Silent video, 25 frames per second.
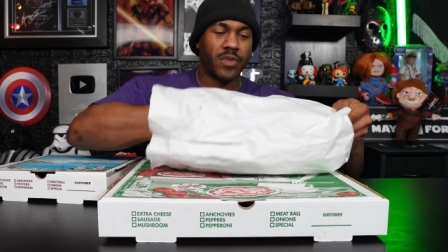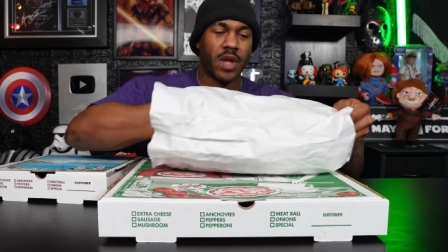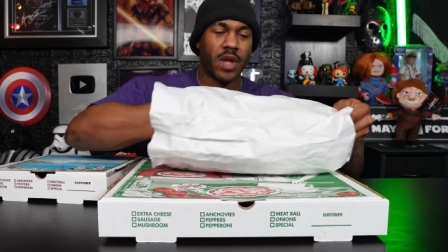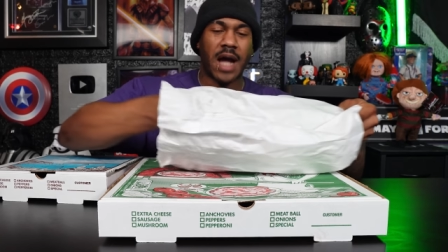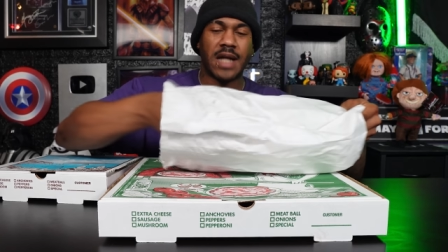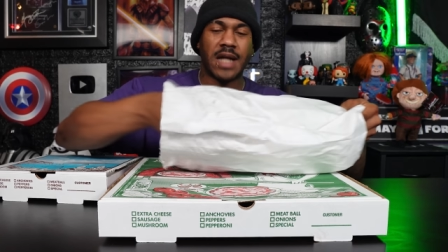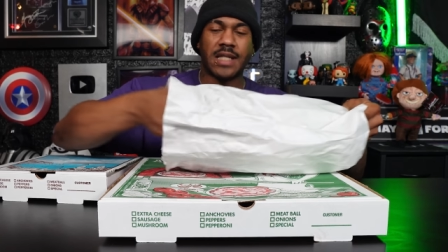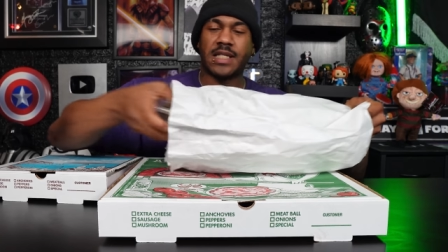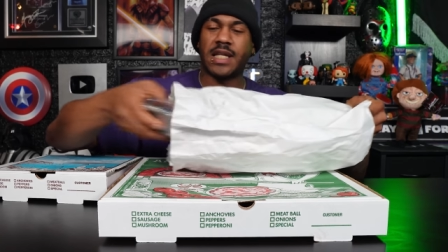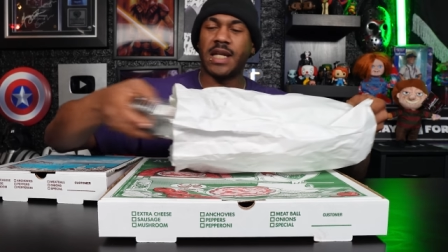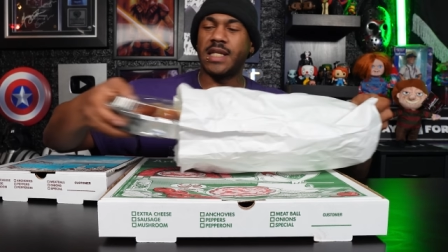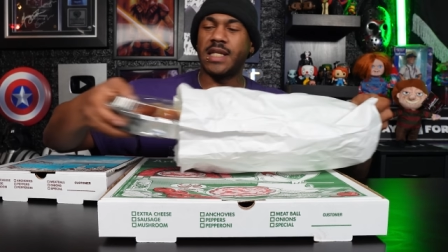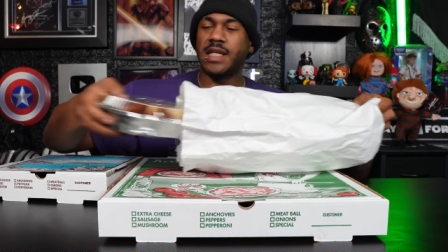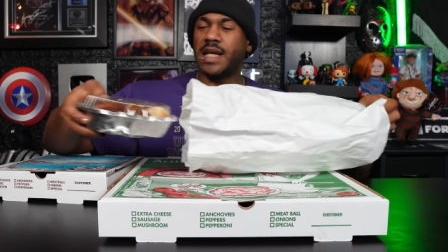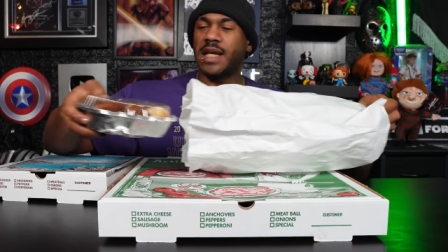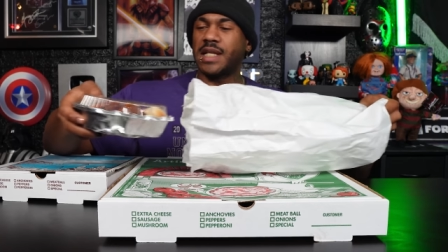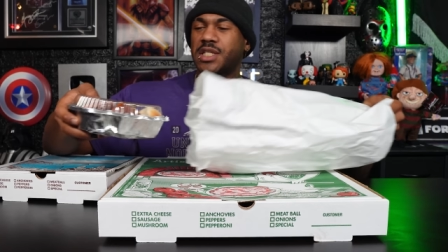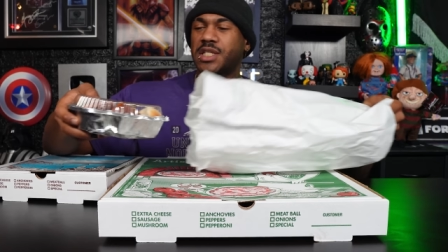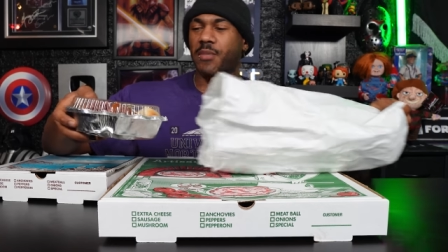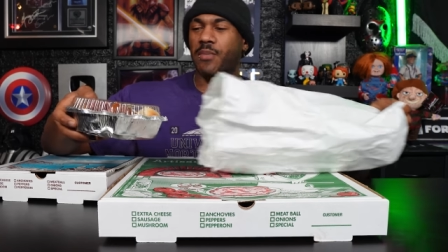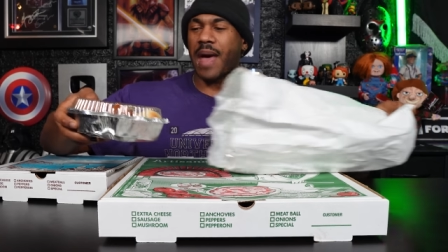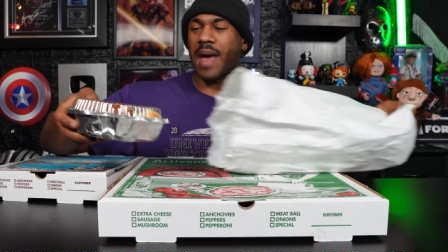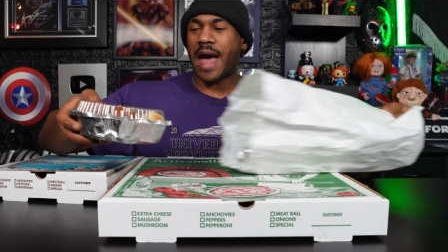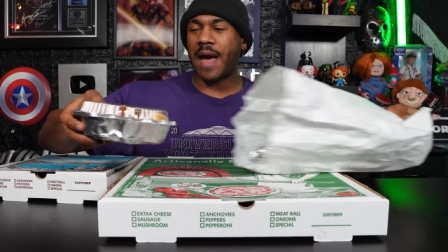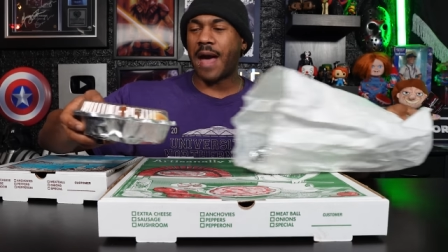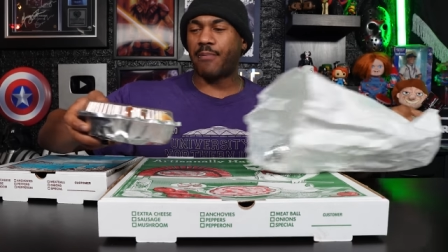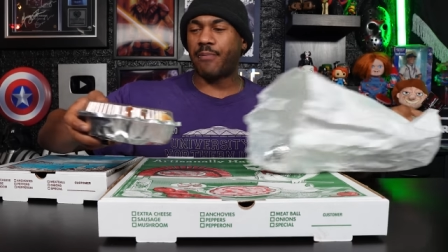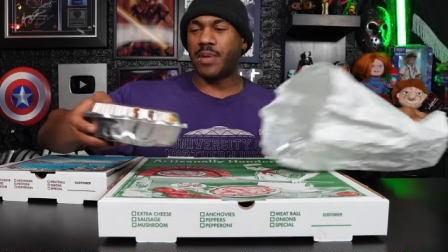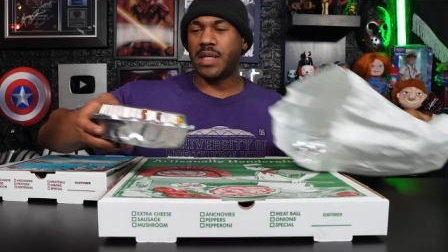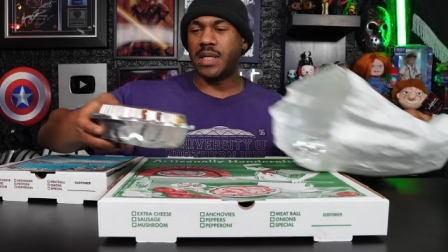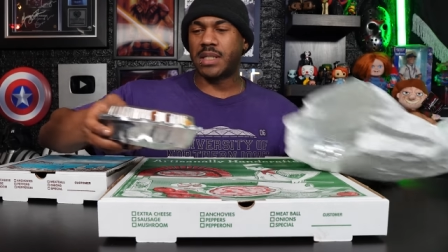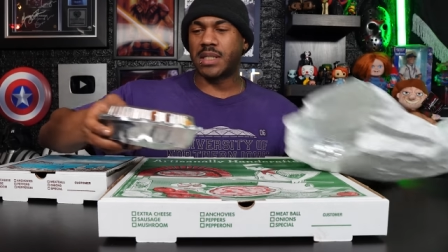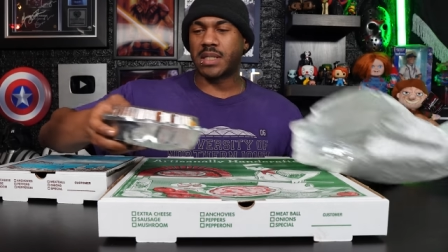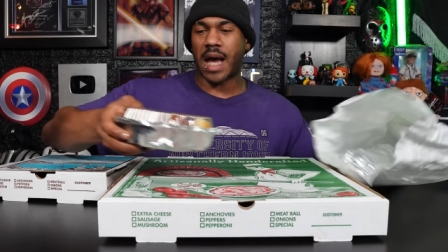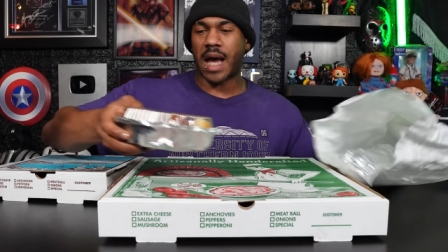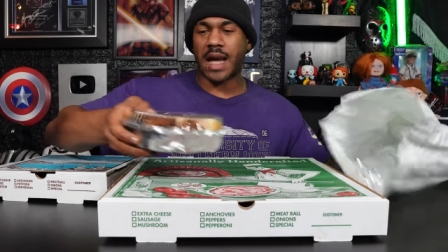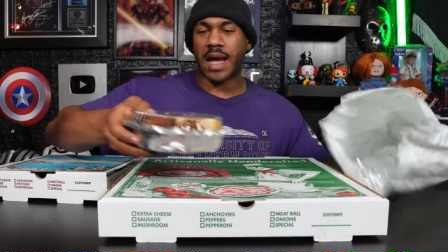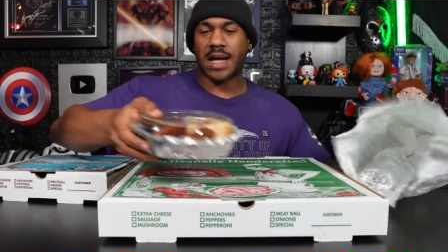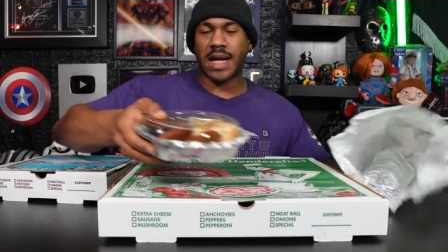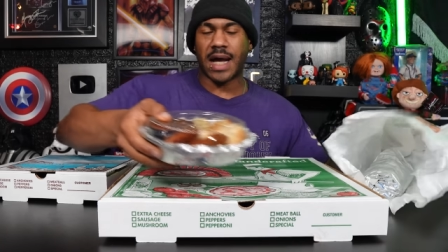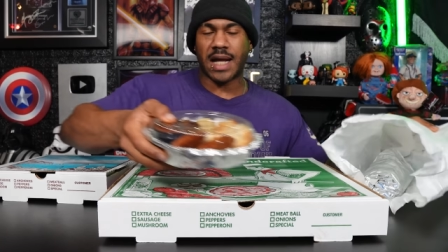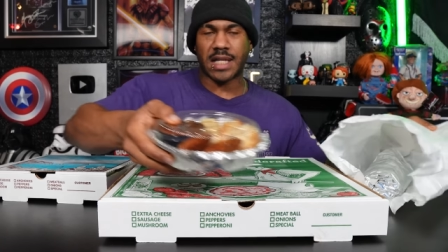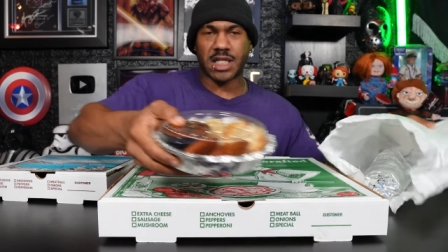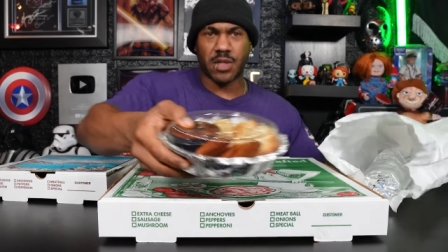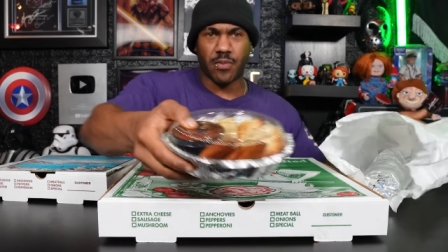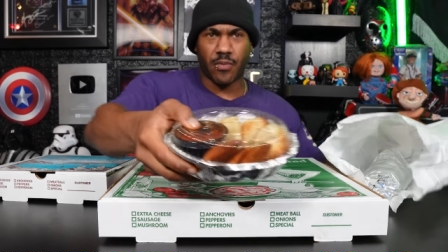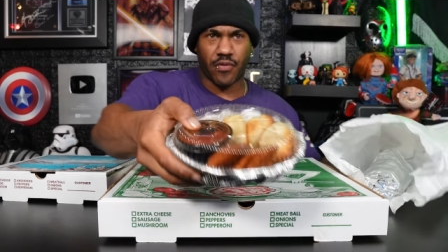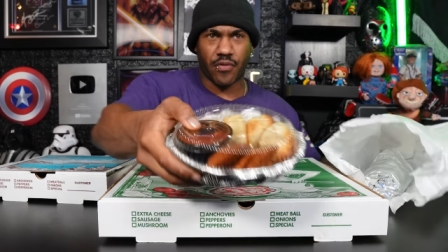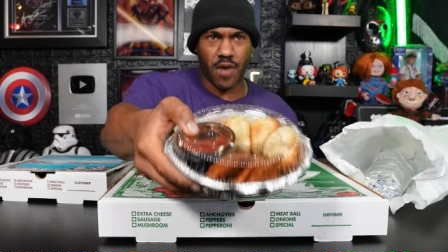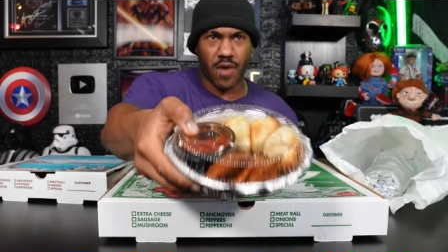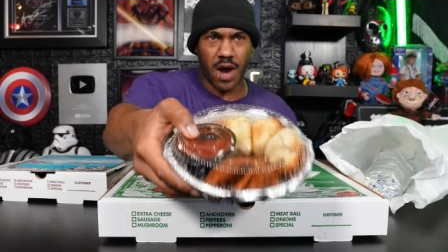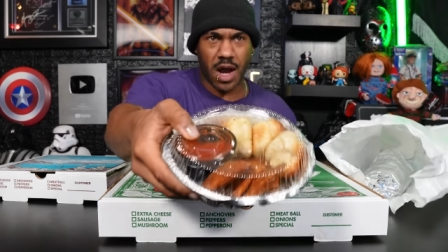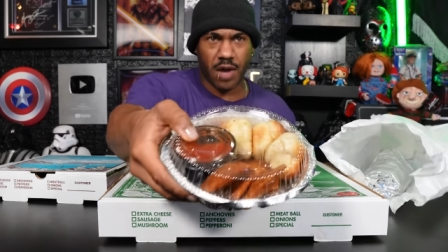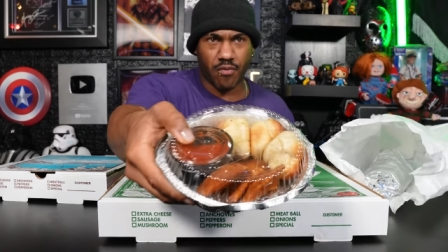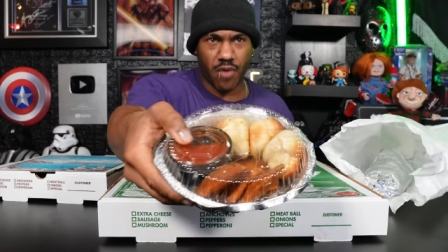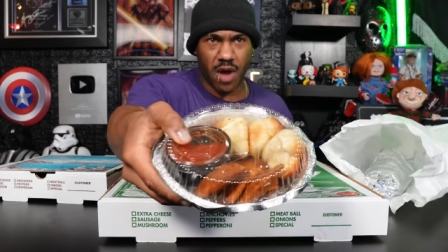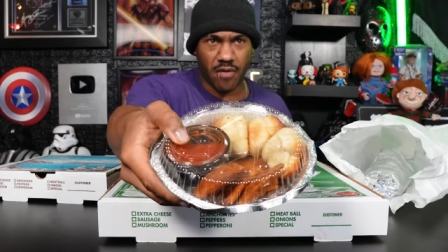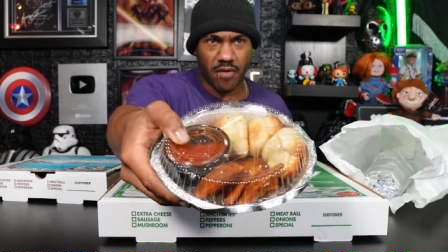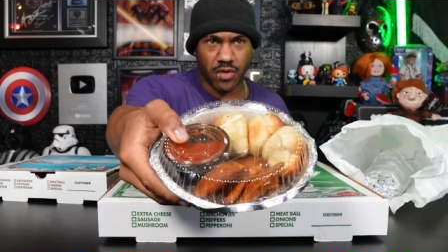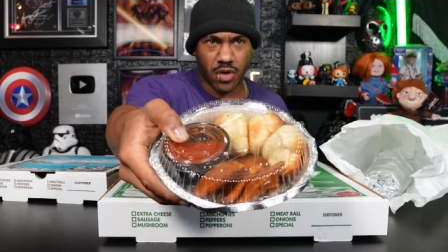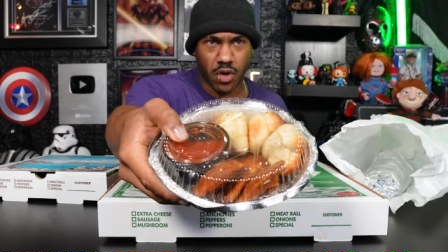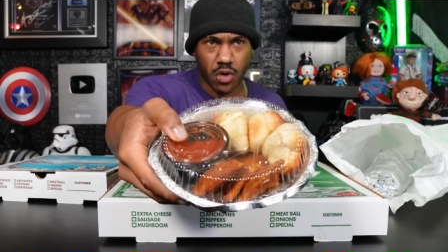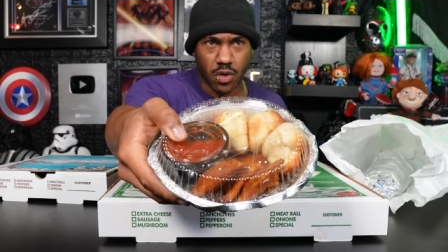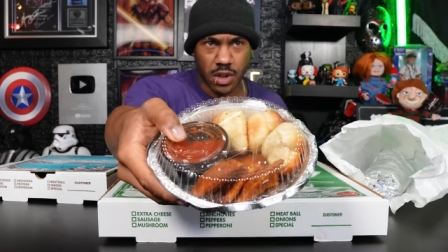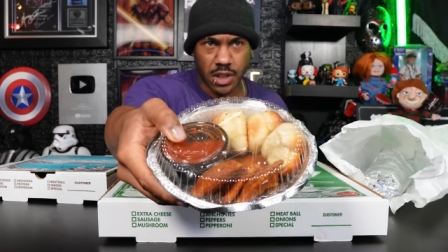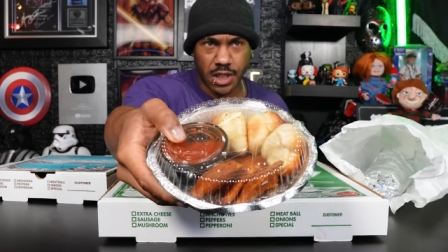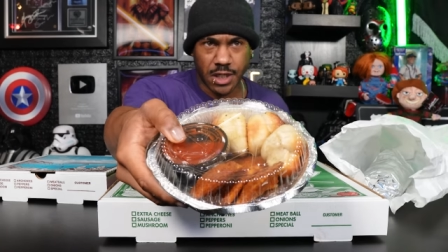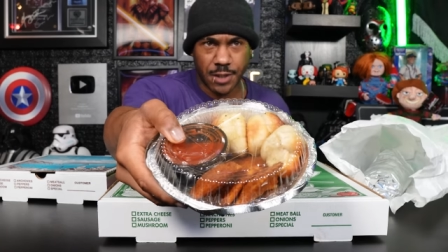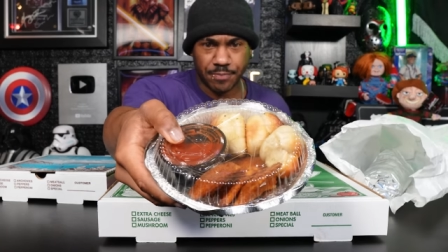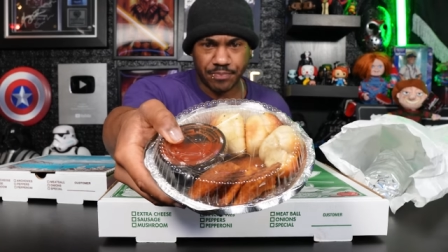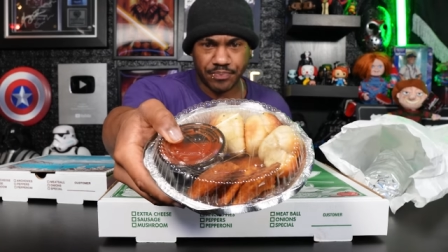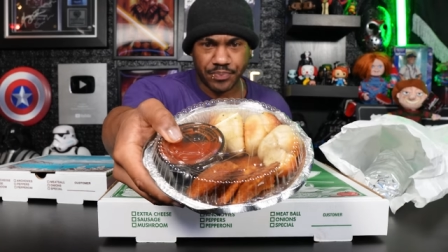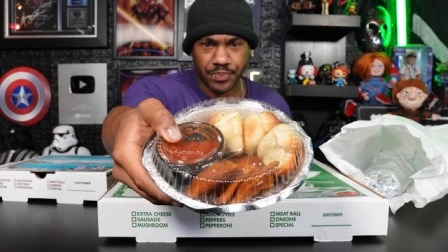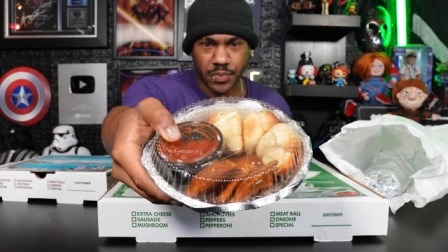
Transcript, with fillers: I did get some appies. I got some fried ravioli